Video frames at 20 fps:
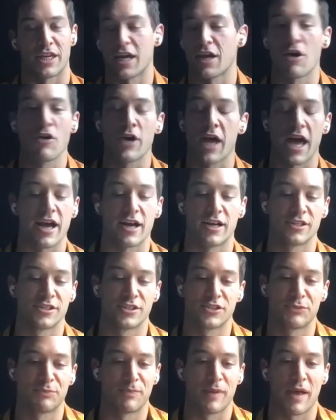thinking, okay, I'll
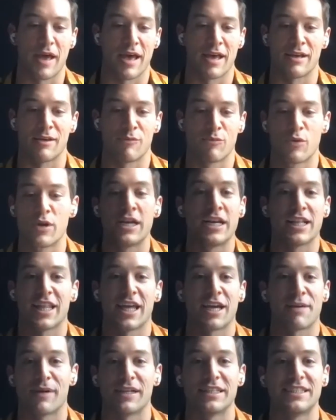just read it
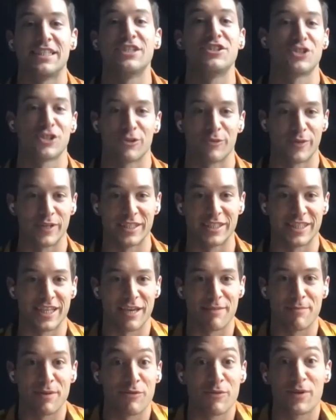like my teacher reads it
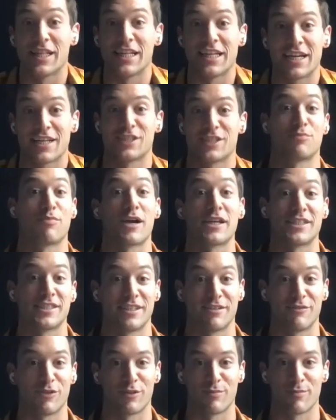and be really
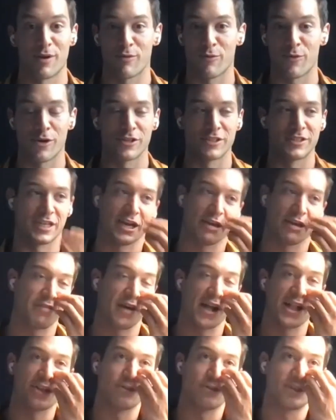expressive with my words. And I
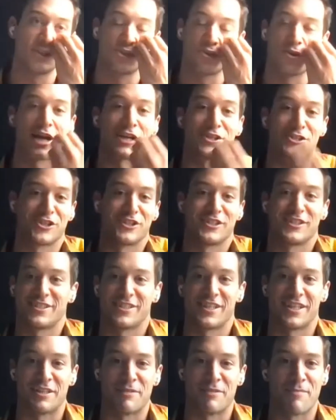followed the directions
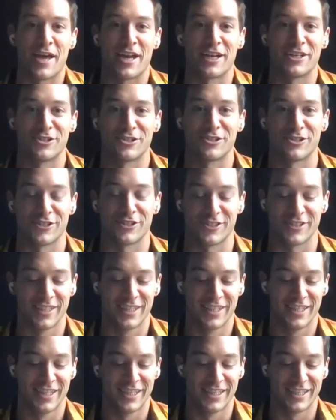that the managers
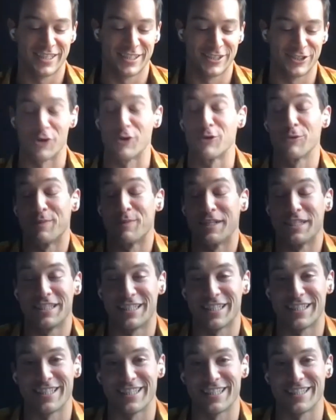told me
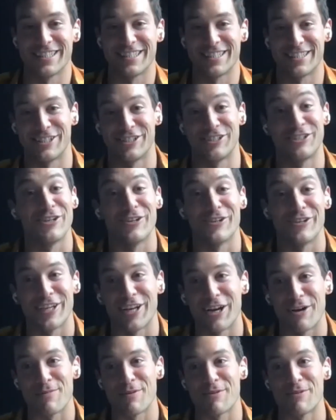to do. You
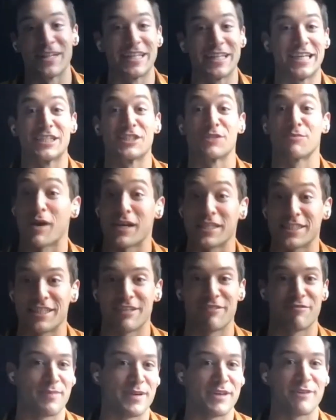know, be really
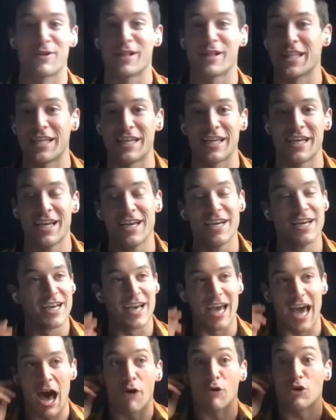expressive, be really
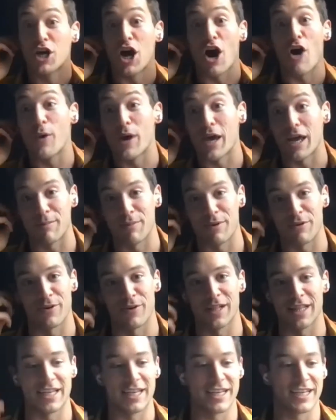outgoing, be
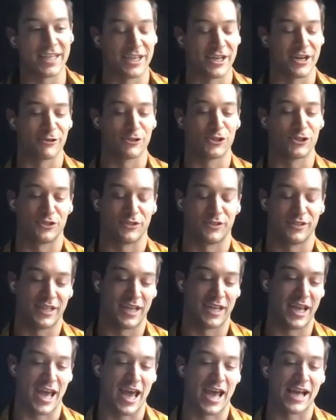really, you know,
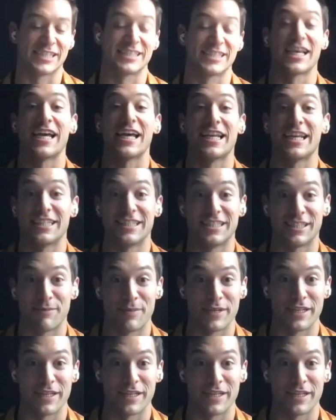excited to